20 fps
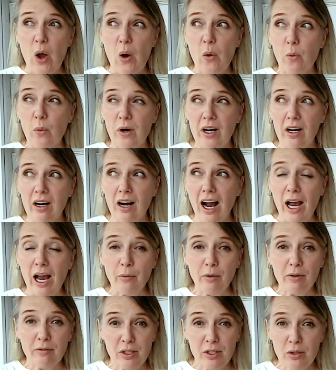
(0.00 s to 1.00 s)
where I
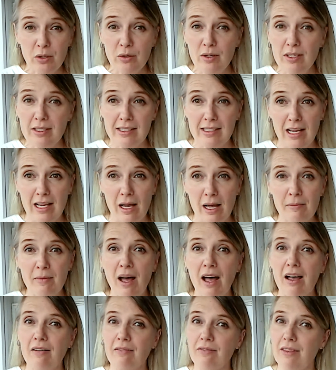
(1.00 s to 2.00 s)
reviewed some
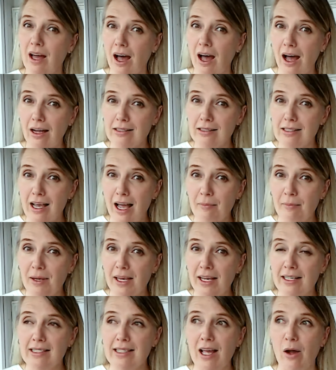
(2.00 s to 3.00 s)
of the hot
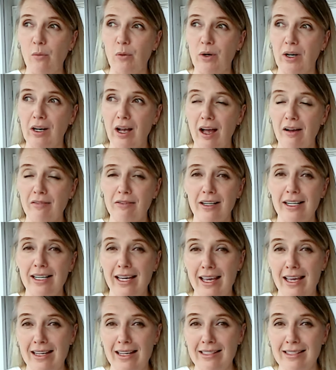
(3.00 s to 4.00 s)
topics that we're covering
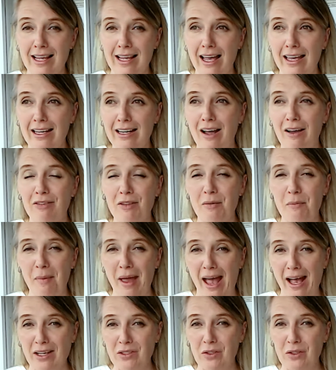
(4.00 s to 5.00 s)
inside of the
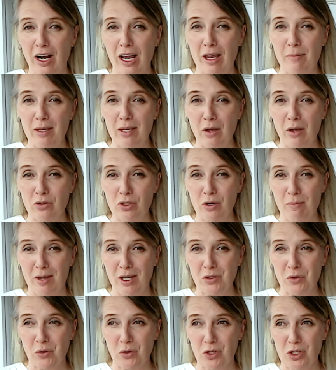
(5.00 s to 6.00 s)
Master IEP Coach
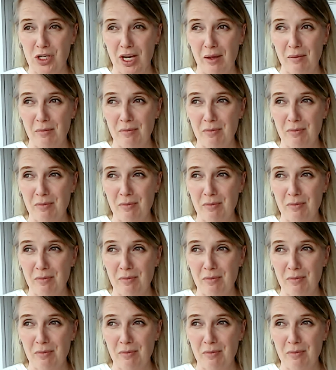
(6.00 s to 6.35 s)
Mentorship.